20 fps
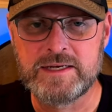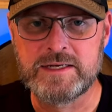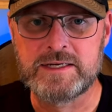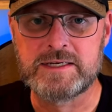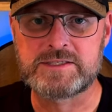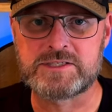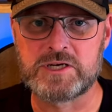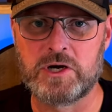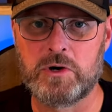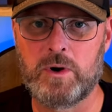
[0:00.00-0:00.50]

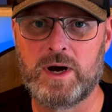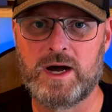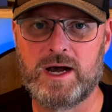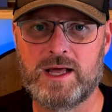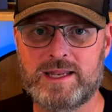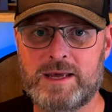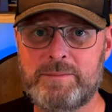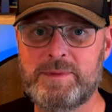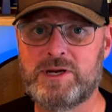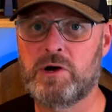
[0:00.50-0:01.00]
So uh,
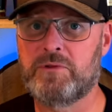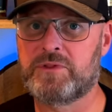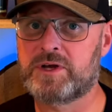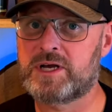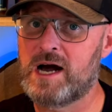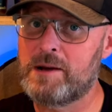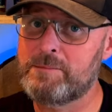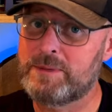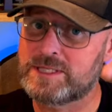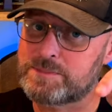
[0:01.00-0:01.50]
let me know in the
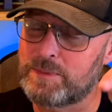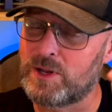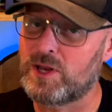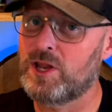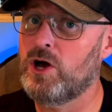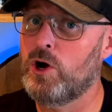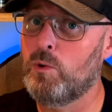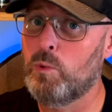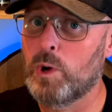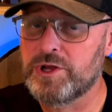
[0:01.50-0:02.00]
comments
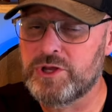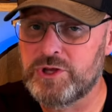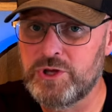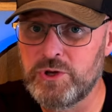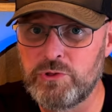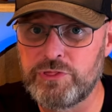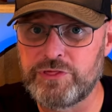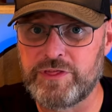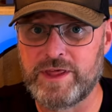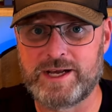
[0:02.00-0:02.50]
below what
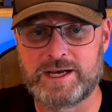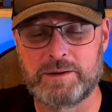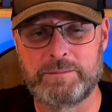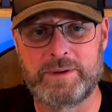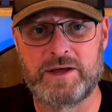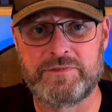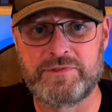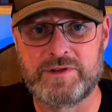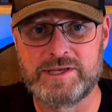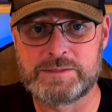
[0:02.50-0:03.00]
you think
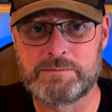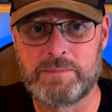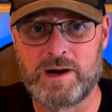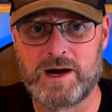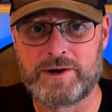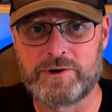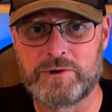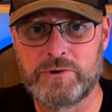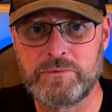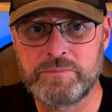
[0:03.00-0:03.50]
about this
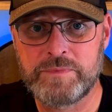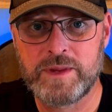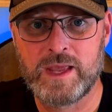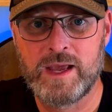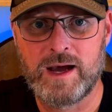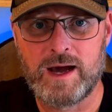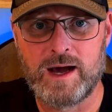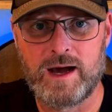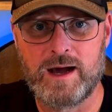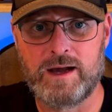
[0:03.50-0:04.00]
bottle.
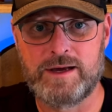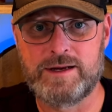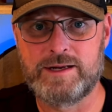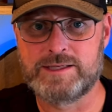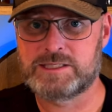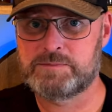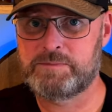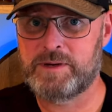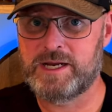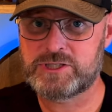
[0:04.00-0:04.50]
Uh, and
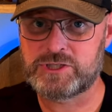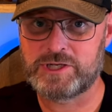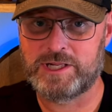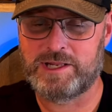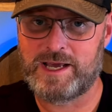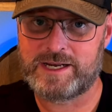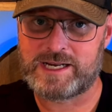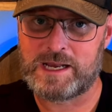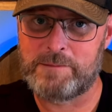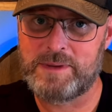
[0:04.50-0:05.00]
especially,
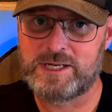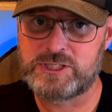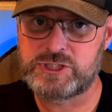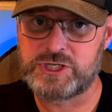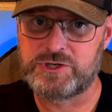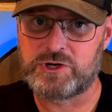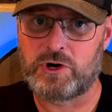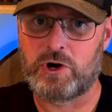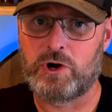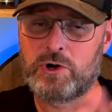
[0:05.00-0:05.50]
like I
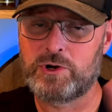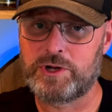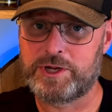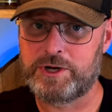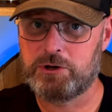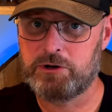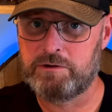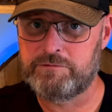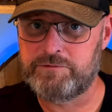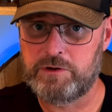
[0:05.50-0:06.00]
mentioned
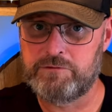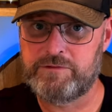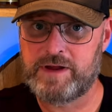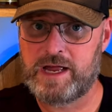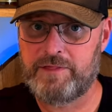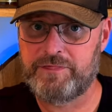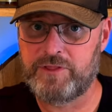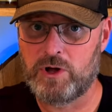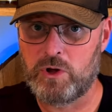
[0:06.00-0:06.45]
earlier, if you've had the